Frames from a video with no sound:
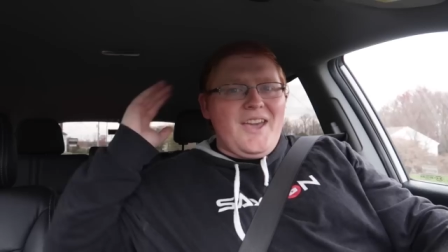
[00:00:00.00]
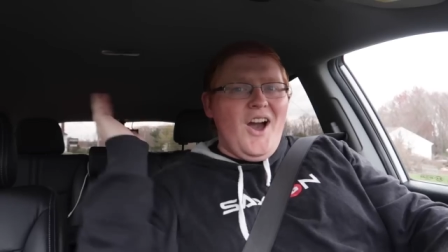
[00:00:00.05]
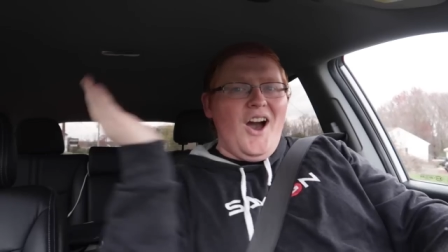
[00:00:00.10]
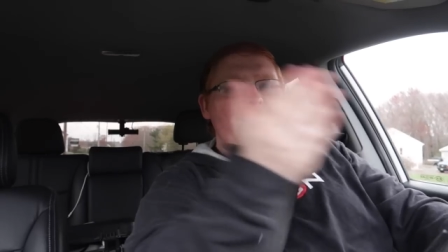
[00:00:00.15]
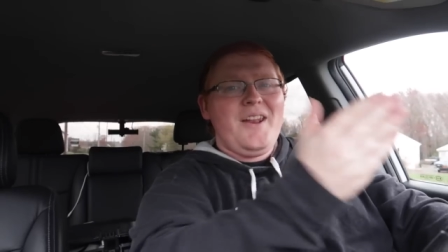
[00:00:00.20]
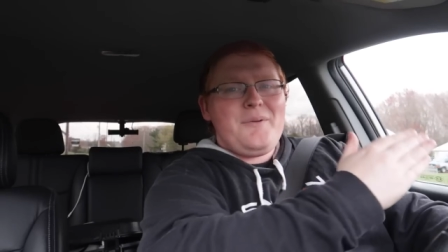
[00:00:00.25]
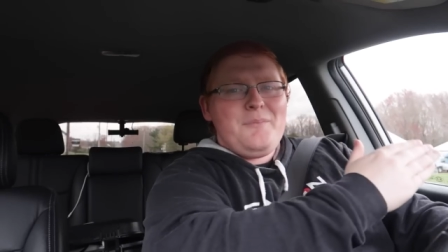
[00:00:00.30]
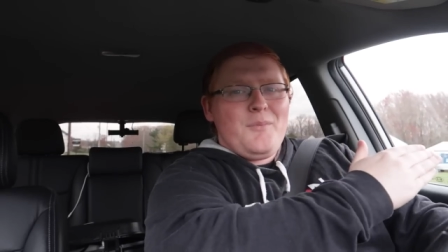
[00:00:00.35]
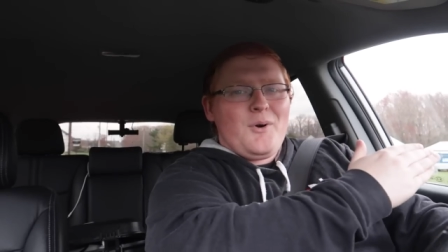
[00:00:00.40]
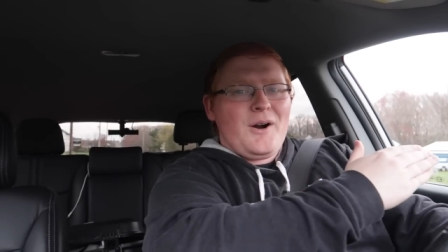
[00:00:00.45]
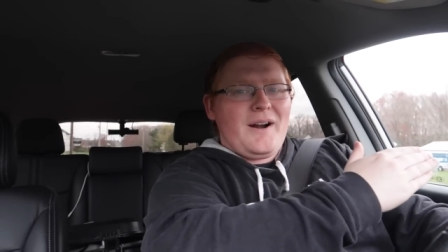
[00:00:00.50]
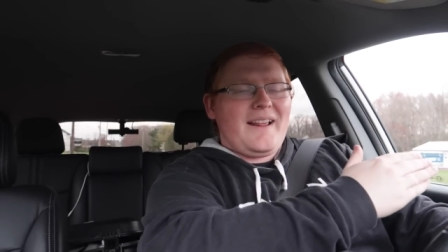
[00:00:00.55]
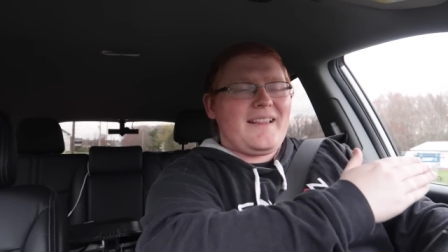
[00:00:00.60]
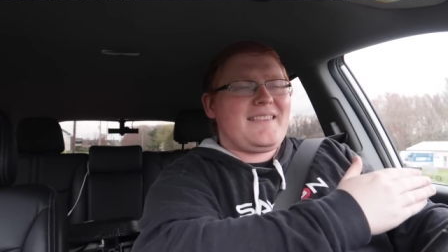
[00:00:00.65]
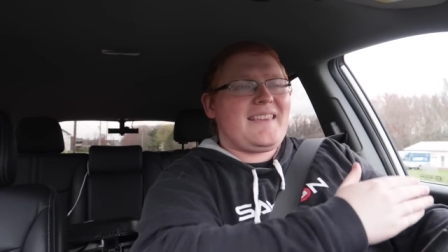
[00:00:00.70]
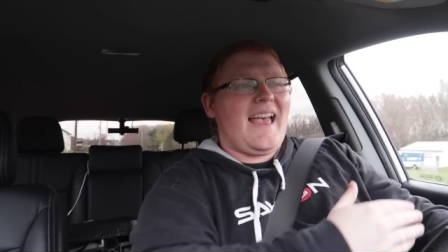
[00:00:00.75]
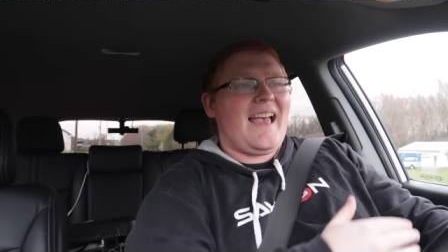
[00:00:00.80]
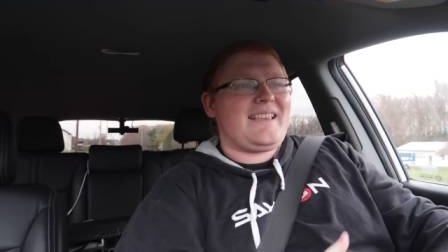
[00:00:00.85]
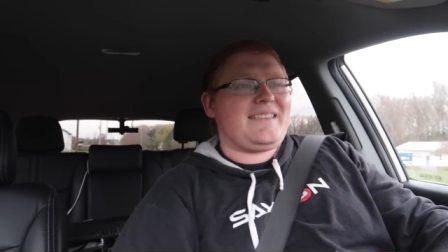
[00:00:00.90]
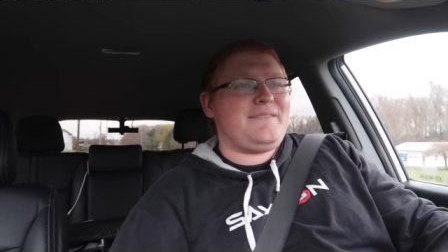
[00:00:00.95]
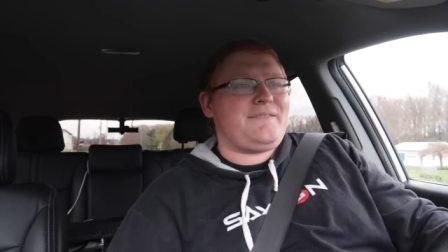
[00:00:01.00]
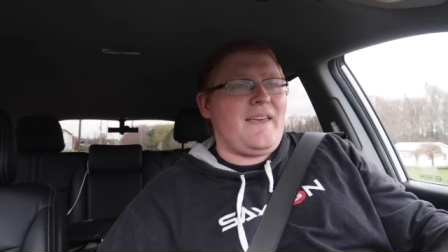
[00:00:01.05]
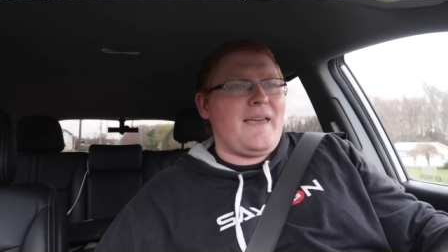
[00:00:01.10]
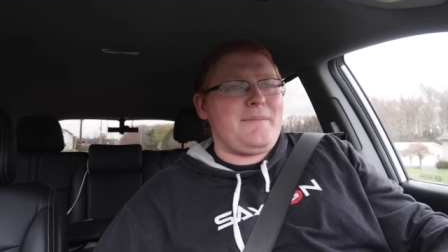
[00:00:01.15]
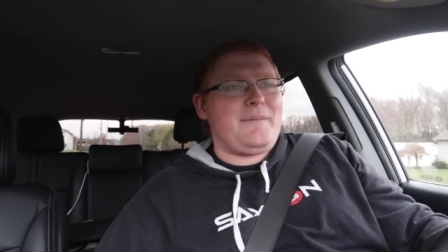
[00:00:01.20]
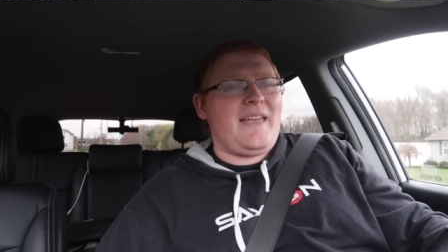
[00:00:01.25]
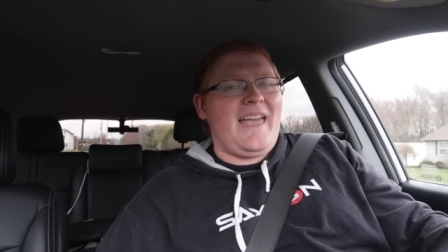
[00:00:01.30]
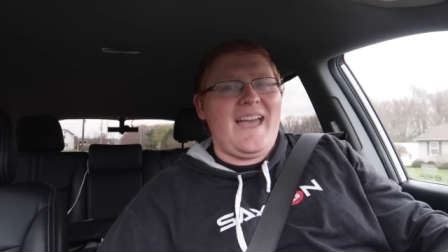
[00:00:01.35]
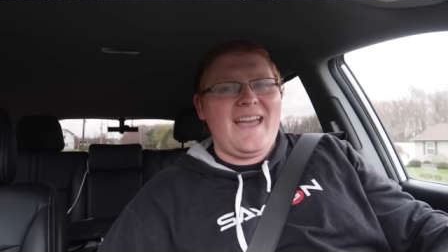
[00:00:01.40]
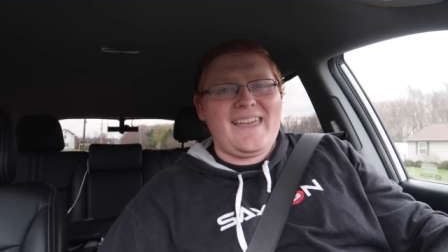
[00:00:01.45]
Good morning, Saxton
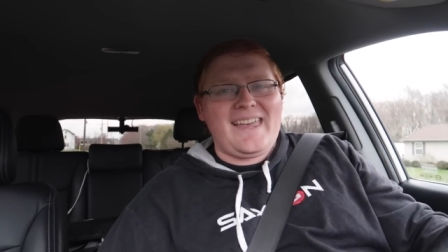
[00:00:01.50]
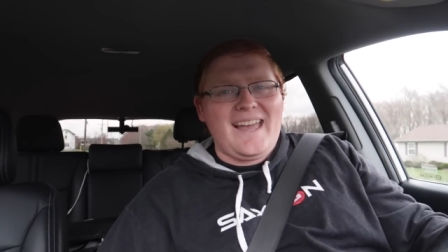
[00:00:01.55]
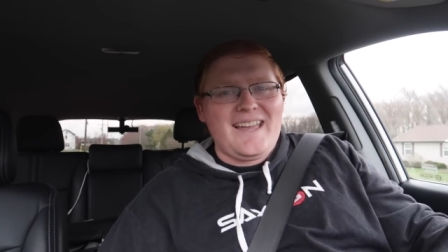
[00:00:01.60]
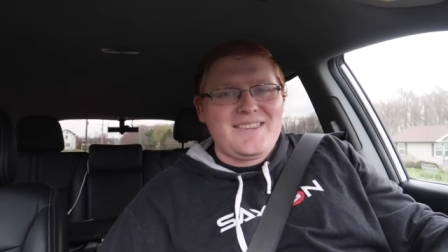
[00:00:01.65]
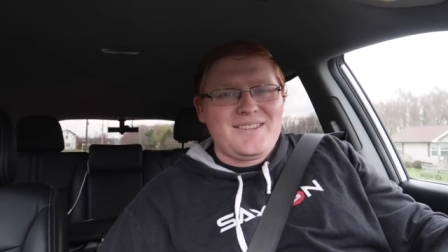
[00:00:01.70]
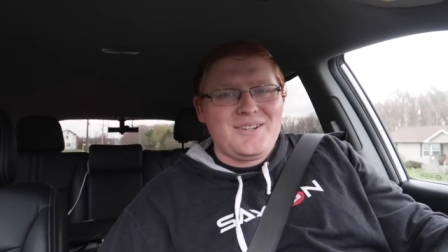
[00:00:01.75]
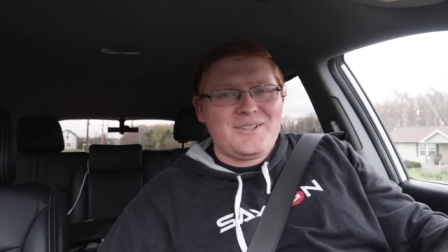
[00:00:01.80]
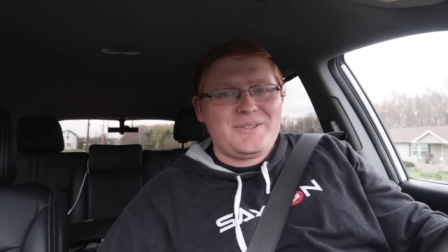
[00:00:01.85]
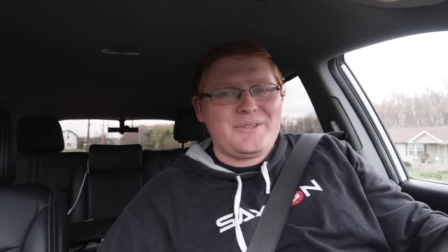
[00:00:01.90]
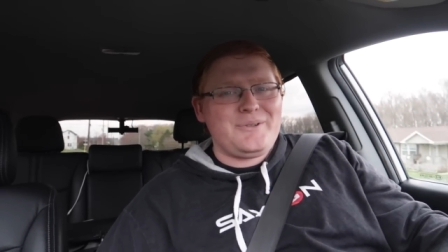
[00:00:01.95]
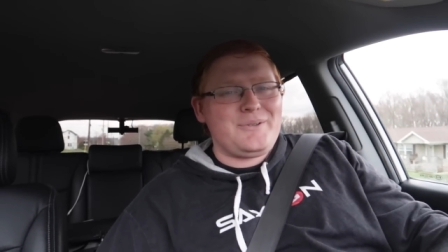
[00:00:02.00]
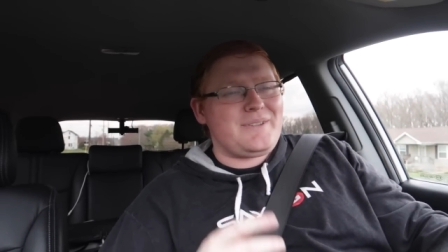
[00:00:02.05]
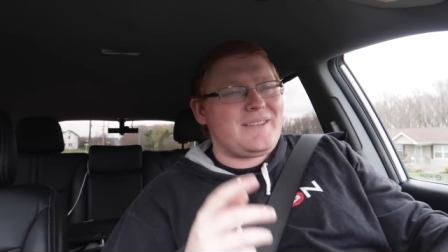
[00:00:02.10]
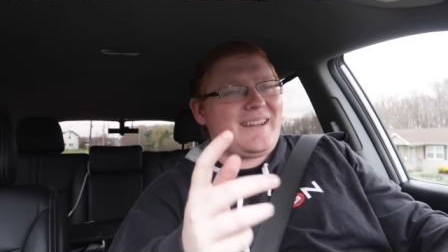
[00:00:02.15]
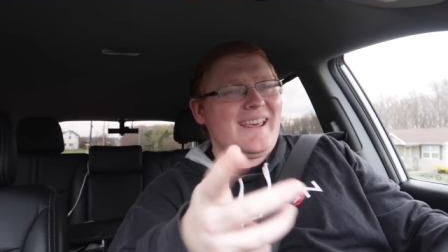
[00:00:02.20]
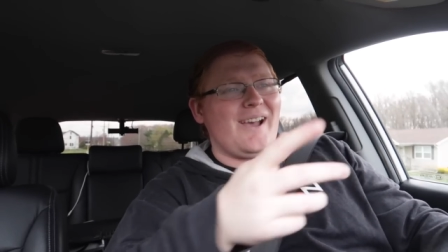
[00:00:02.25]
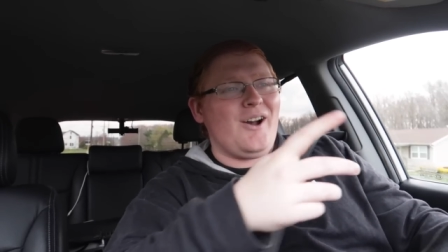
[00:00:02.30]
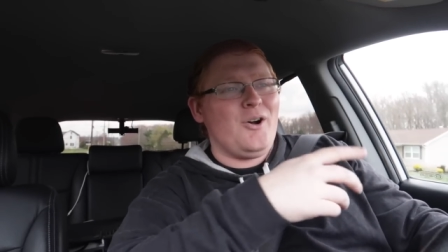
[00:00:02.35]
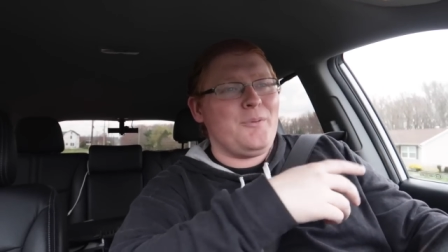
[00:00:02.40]
family. How you guys all doing today?